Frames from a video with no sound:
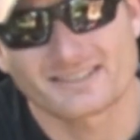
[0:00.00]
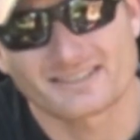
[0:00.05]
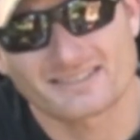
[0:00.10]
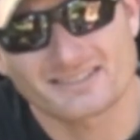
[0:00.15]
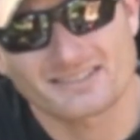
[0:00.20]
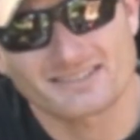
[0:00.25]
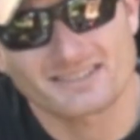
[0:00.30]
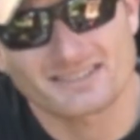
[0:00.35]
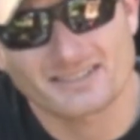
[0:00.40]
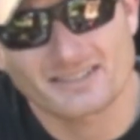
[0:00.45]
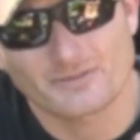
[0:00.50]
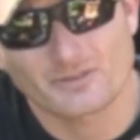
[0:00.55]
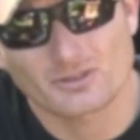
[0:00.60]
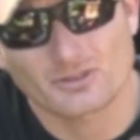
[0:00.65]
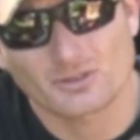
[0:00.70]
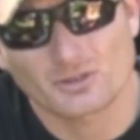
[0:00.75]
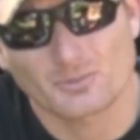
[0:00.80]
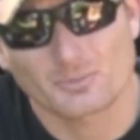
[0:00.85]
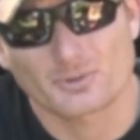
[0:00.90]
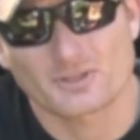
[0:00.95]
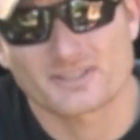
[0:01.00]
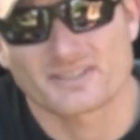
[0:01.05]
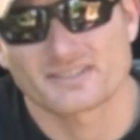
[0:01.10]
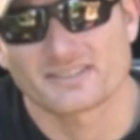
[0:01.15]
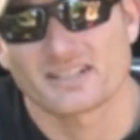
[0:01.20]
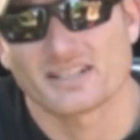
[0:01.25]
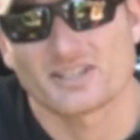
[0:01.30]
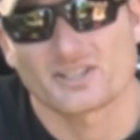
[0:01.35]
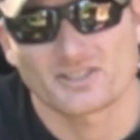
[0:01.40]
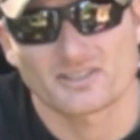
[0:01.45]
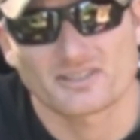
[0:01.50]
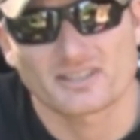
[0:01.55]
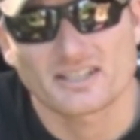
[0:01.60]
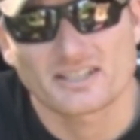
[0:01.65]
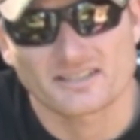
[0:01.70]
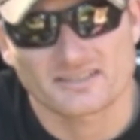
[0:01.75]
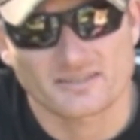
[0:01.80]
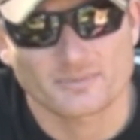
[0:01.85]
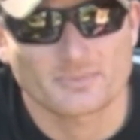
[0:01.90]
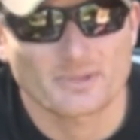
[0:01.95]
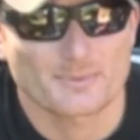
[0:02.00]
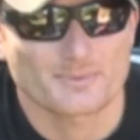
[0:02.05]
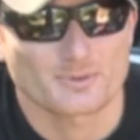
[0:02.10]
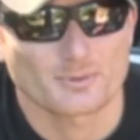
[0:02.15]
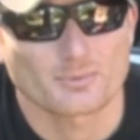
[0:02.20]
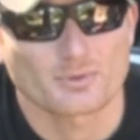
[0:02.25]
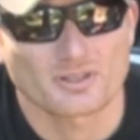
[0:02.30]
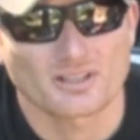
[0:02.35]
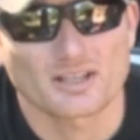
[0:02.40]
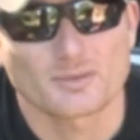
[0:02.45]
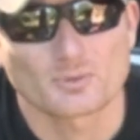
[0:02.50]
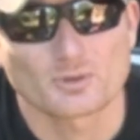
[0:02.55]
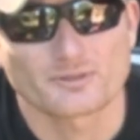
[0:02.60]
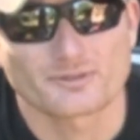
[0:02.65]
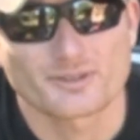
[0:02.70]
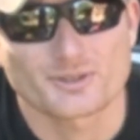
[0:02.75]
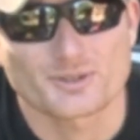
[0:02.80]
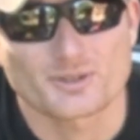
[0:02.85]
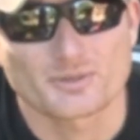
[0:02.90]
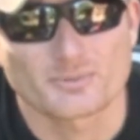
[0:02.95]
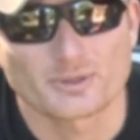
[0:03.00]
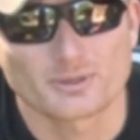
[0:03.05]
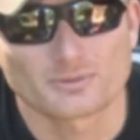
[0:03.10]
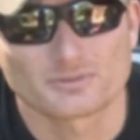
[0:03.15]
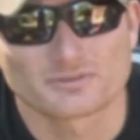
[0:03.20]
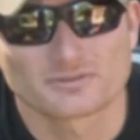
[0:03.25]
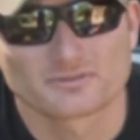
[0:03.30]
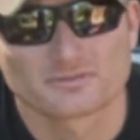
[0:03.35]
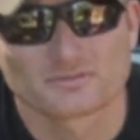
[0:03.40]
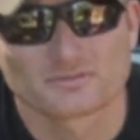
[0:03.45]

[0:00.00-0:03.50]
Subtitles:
It's just a different little presentation. Sometimes we'll put a lot more fish in the boat.